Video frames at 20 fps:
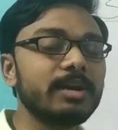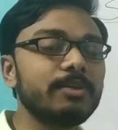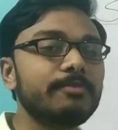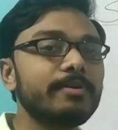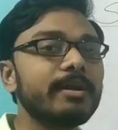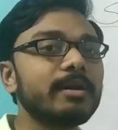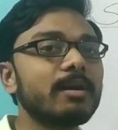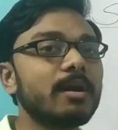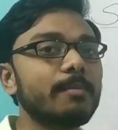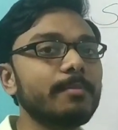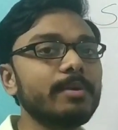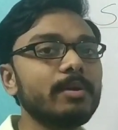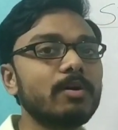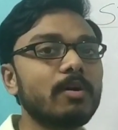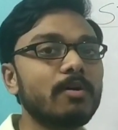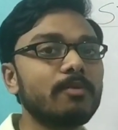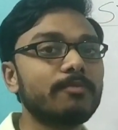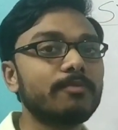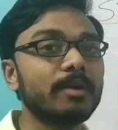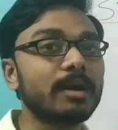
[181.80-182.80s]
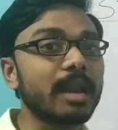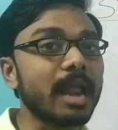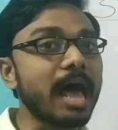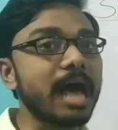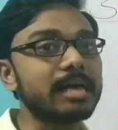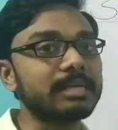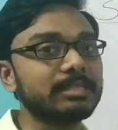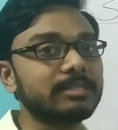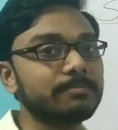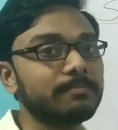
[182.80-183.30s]
it were coming of
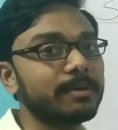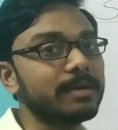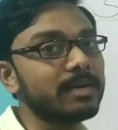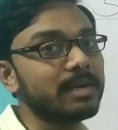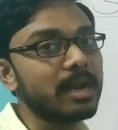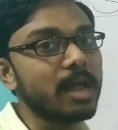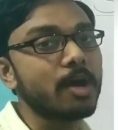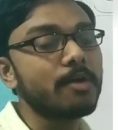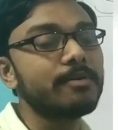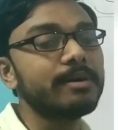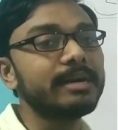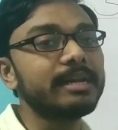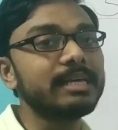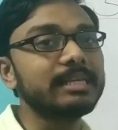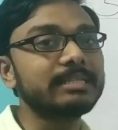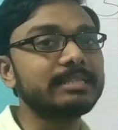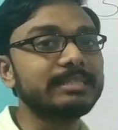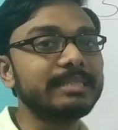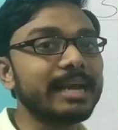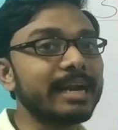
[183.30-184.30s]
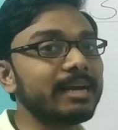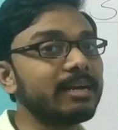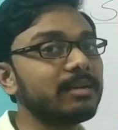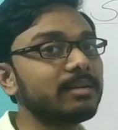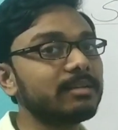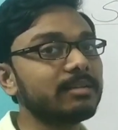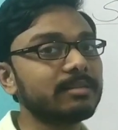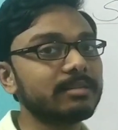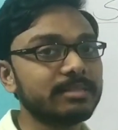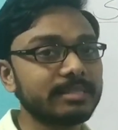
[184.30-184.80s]
glass, but nowadays
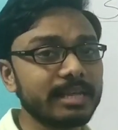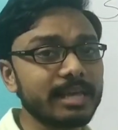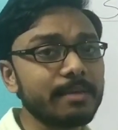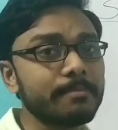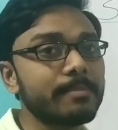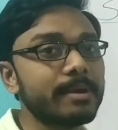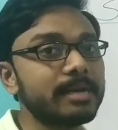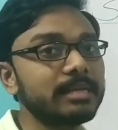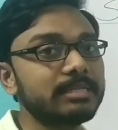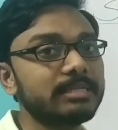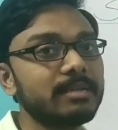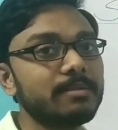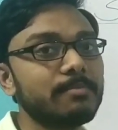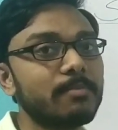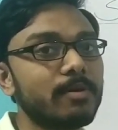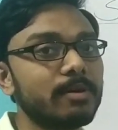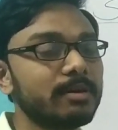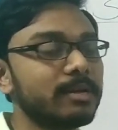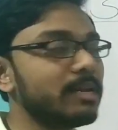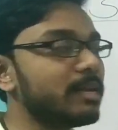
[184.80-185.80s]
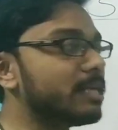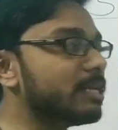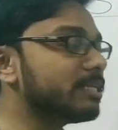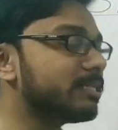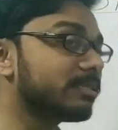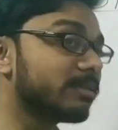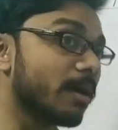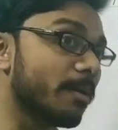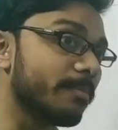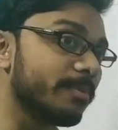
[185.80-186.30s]
that same medicine bottle
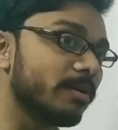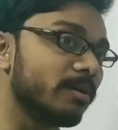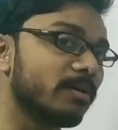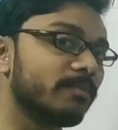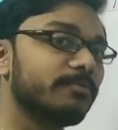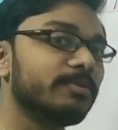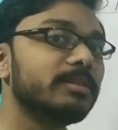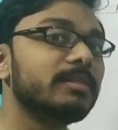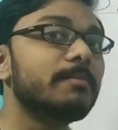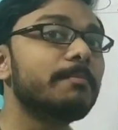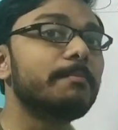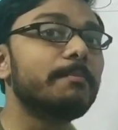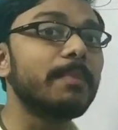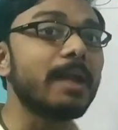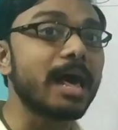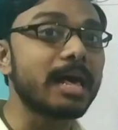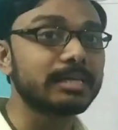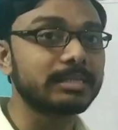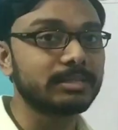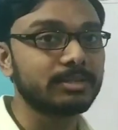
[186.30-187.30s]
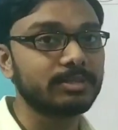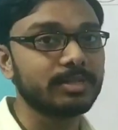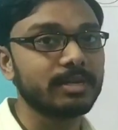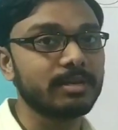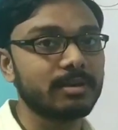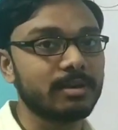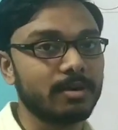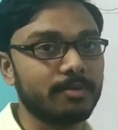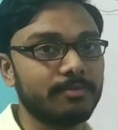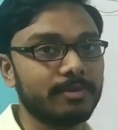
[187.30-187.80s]
is coming with a
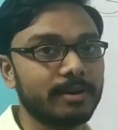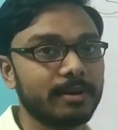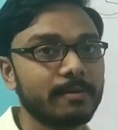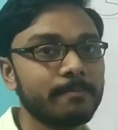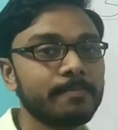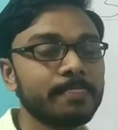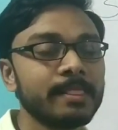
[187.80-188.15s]
plastic cover.